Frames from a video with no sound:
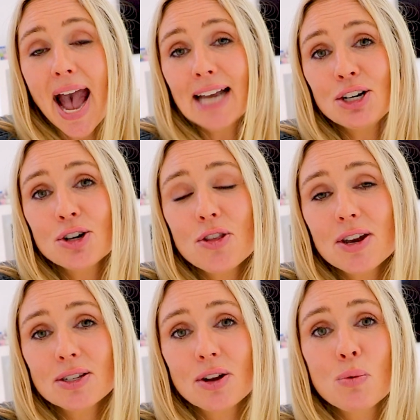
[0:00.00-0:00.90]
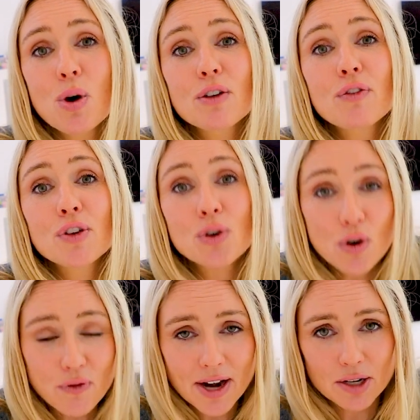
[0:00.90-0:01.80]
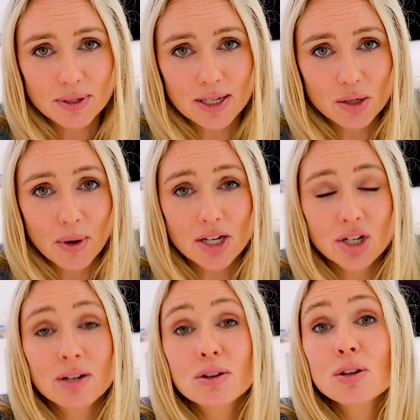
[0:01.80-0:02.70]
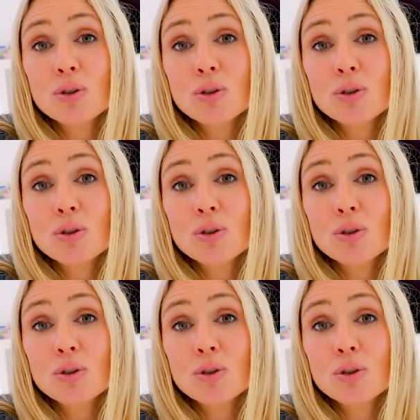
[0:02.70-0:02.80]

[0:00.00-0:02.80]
And you know that it's going to work for your financial situation,